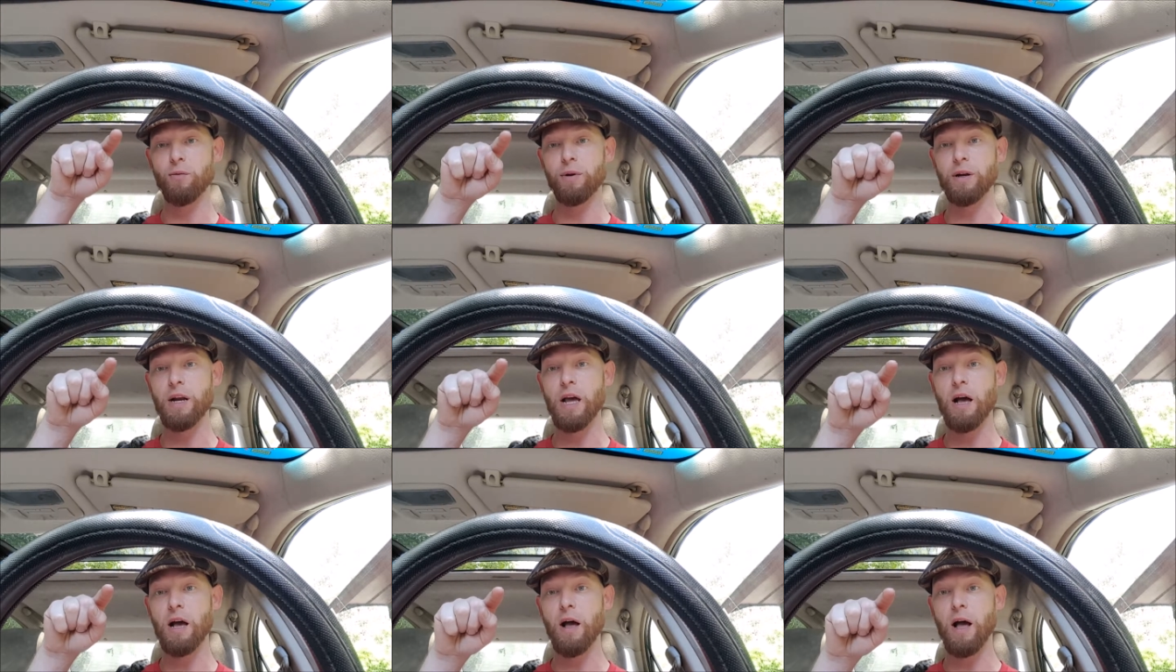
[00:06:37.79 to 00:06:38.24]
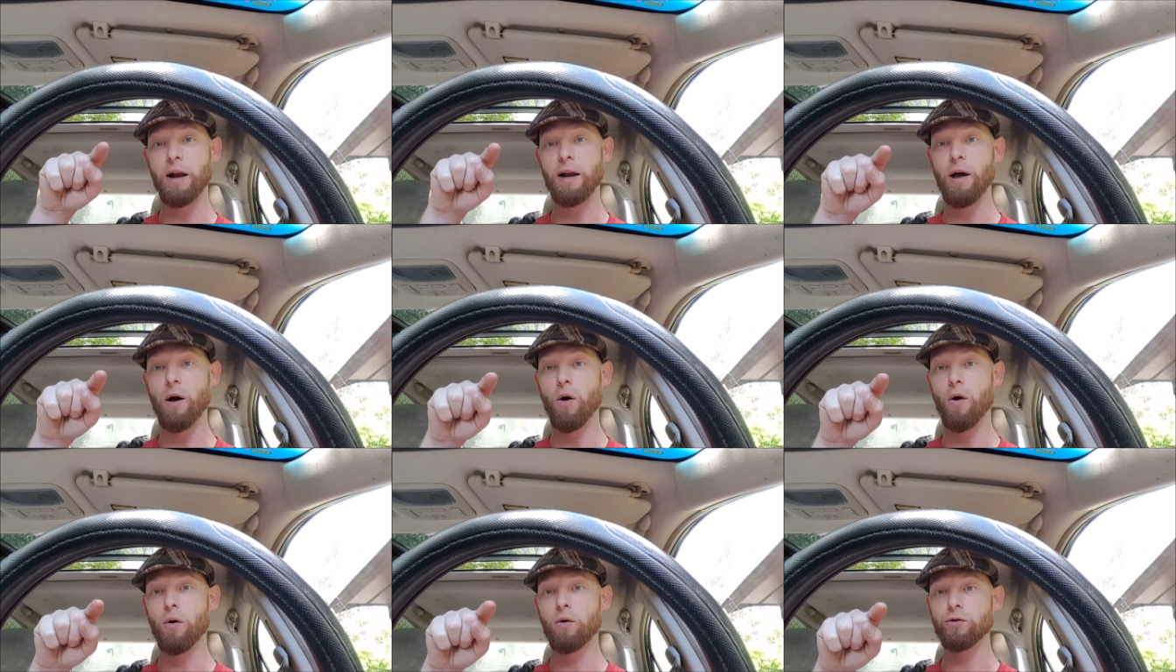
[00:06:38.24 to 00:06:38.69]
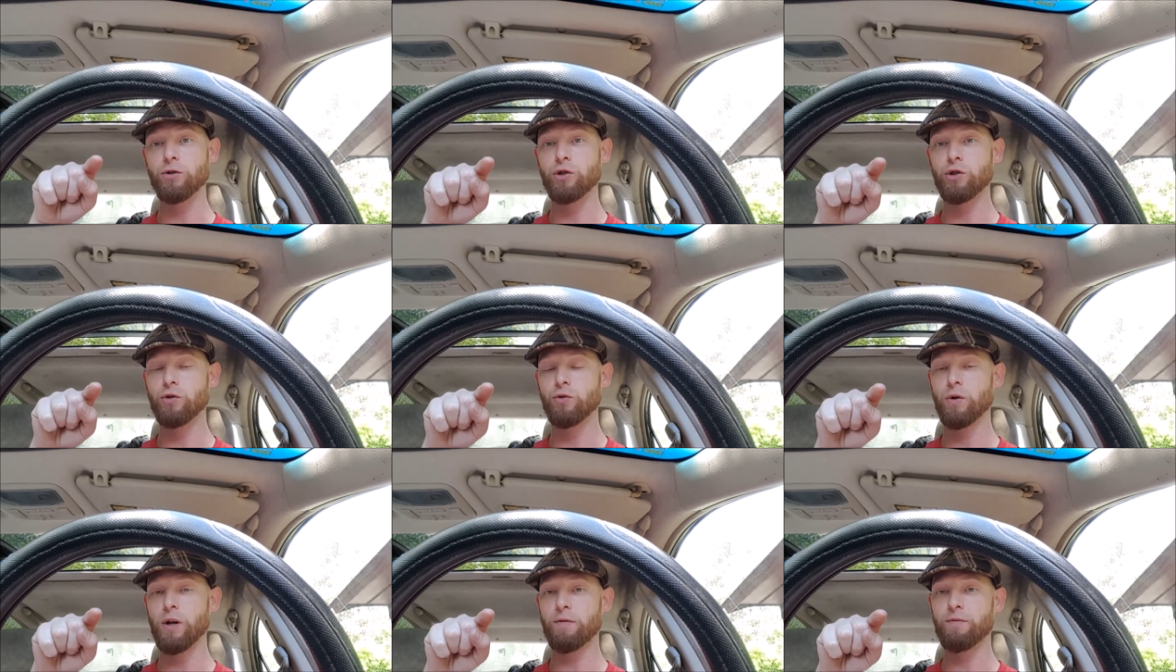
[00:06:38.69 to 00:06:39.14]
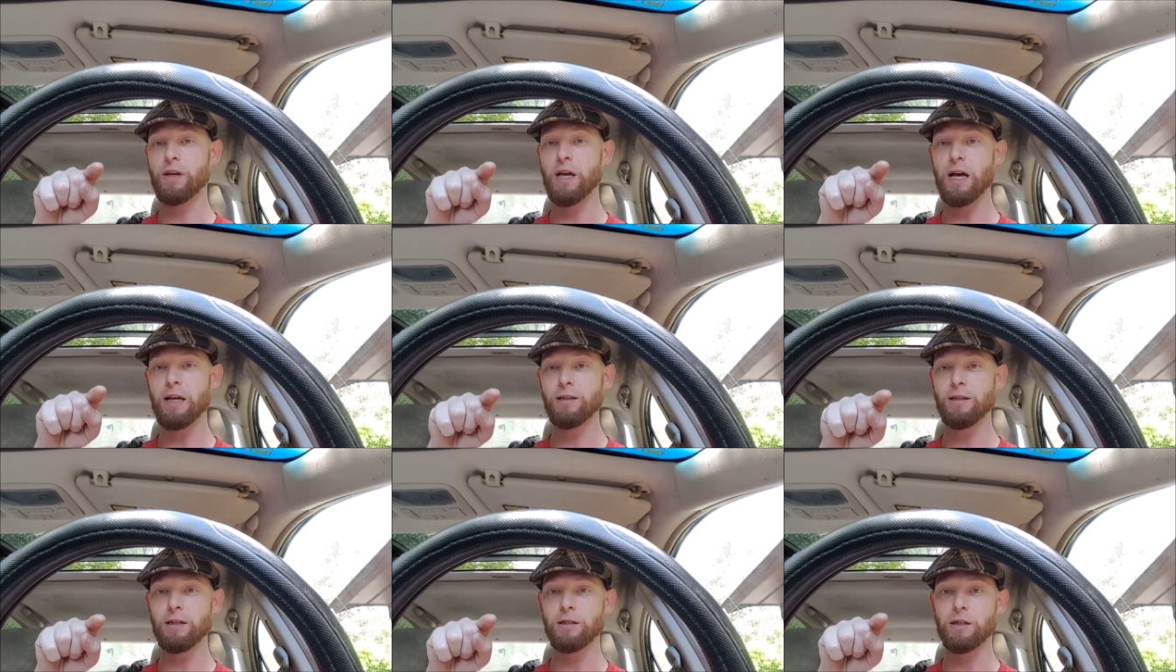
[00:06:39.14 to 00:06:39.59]
But now I know, oh shoot, I've
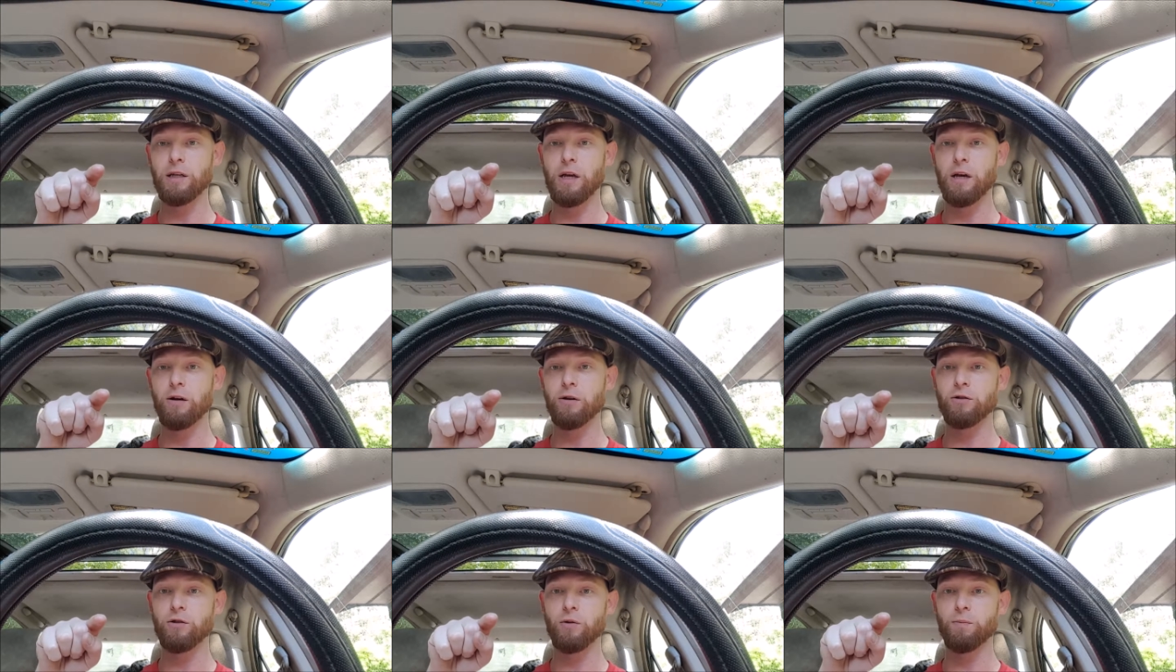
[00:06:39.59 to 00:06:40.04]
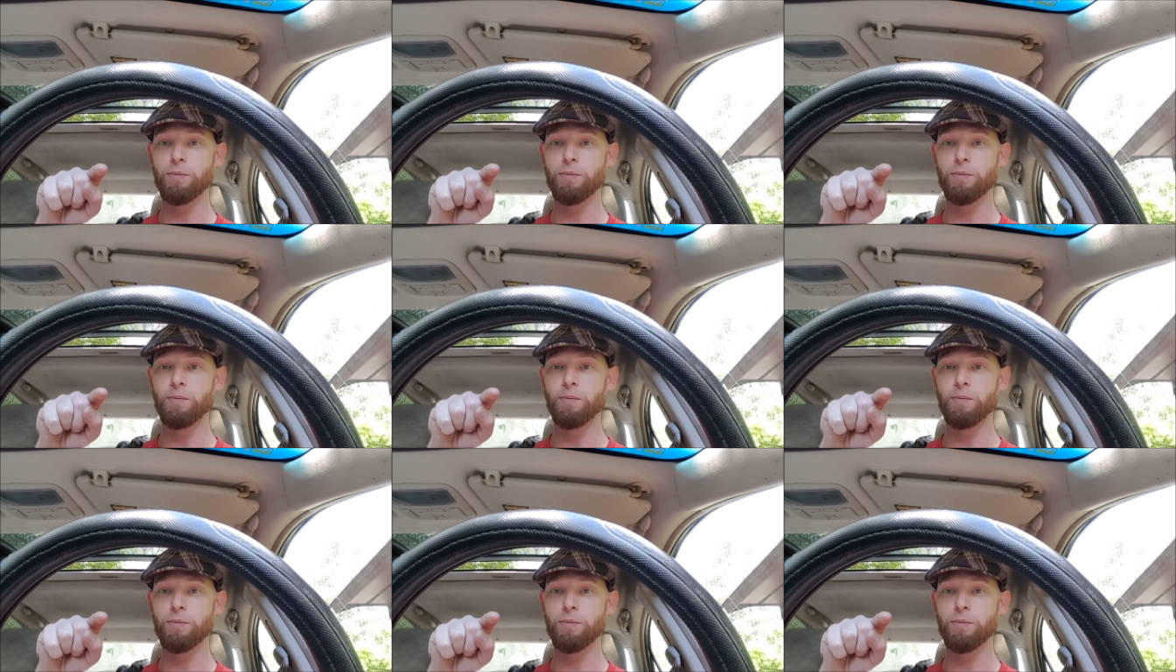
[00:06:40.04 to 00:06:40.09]
got this character,